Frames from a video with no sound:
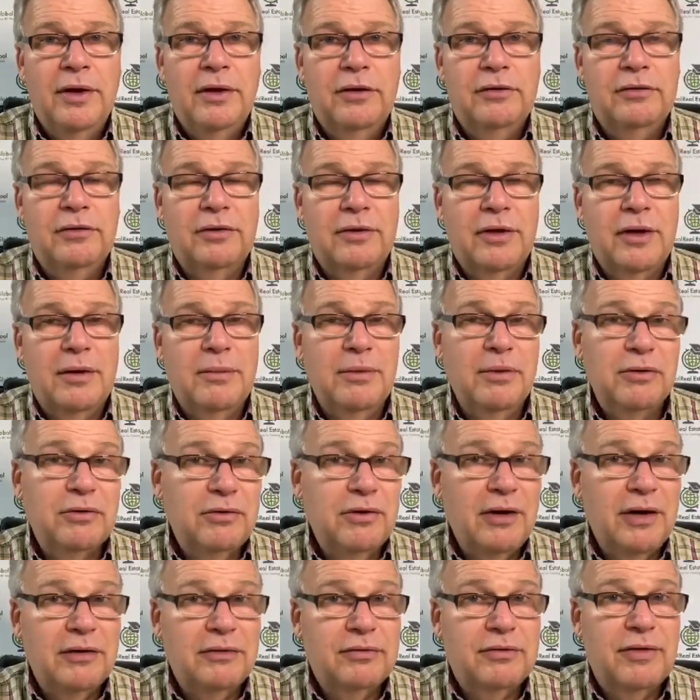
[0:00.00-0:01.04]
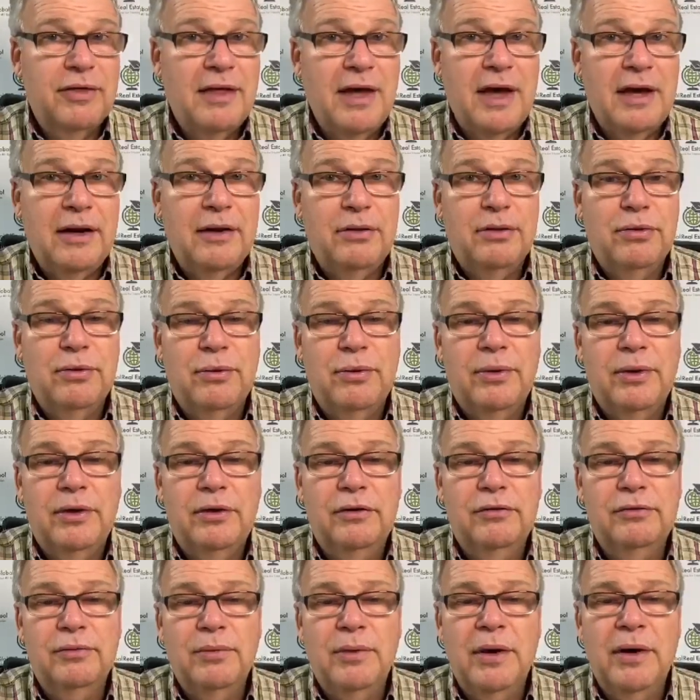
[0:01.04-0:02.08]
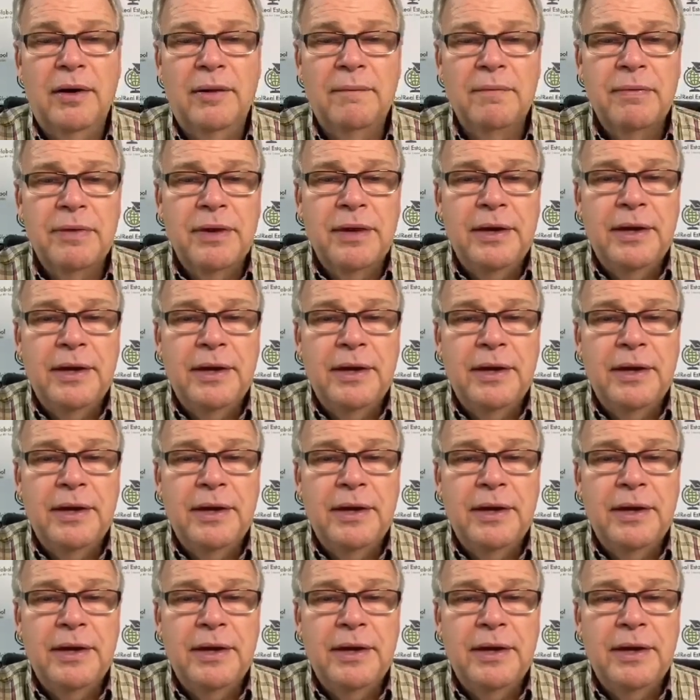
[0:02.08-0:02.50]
So the commission has that authority as well.